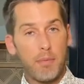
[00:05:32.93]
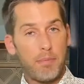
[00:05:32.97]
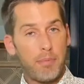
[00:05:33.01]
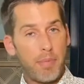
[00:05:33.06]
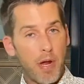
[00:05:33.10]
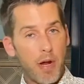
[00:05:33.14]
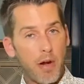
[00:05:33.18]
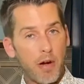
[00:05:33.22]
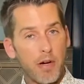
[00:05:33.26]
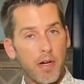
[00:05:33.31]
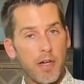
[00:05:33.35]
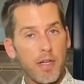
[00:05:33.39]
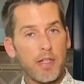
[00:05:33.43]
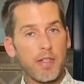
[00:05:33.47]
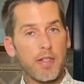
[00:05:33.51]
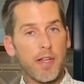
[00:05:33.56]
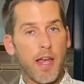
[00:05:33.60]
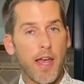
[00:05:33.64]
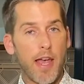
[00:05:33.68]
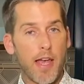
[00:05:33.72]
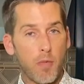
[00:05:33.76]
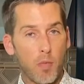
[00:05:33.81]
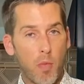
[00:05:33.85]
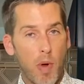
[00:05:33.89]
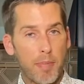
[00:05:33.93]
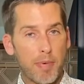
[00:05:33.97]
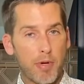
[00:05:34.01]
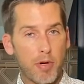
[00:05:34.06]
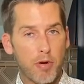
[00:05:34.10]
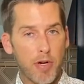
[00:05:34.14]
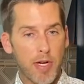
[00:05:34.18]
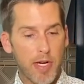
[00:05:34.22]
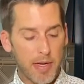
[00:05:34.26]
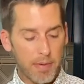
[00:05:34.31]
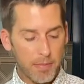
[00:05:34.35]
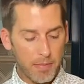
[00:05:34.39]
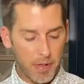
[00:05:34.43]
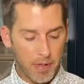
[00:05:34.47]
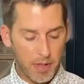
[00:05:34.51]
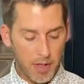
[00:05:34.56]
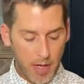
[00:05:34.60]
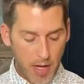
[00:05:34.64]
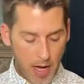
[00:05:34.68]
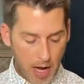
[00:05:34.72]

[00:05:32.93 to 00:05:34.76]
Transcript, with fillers: berries, and whipped cream.